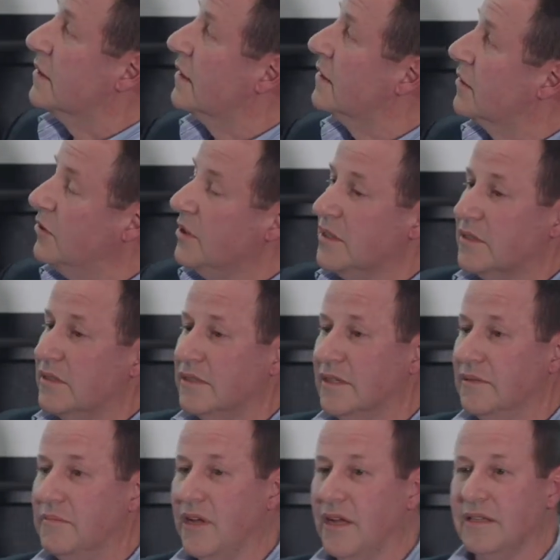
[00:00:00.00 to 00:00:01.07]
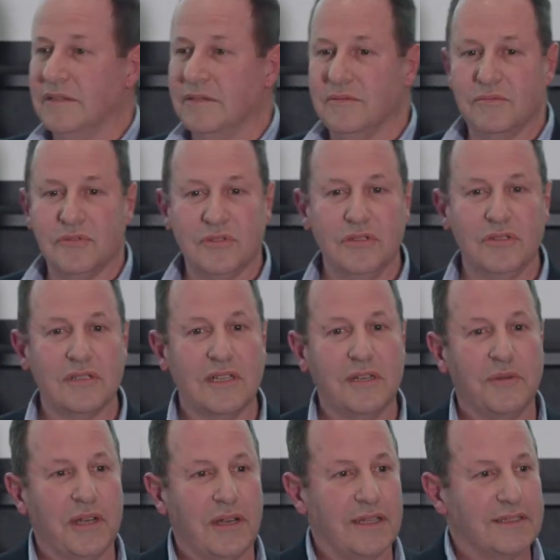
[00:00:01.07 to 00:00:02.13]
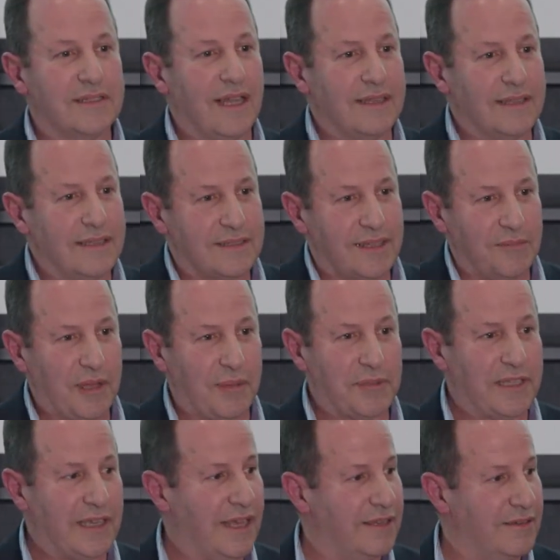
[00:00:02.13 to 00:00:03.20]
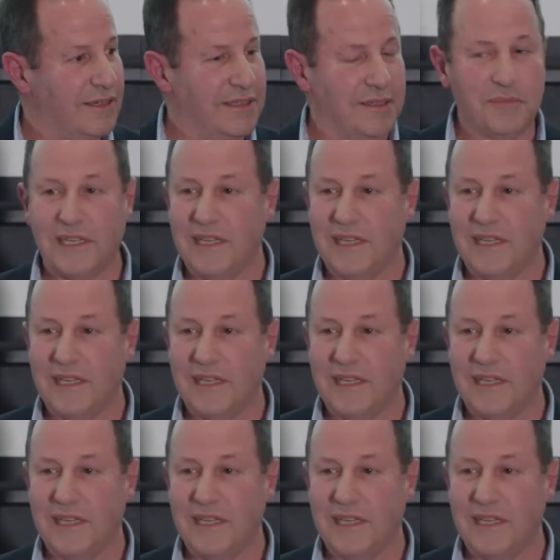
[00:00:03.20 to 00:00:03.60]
so the question that usually when I start this, I'm up at the other end, the